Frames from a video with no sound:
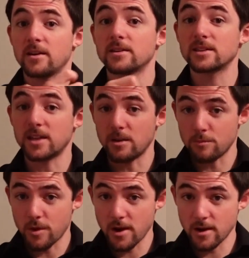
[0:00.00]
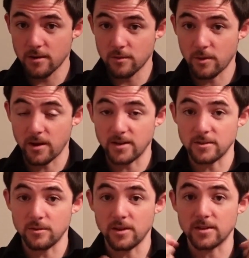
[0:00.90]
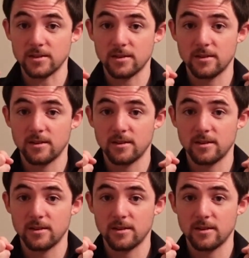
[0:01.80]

To sign break, we're going to do this.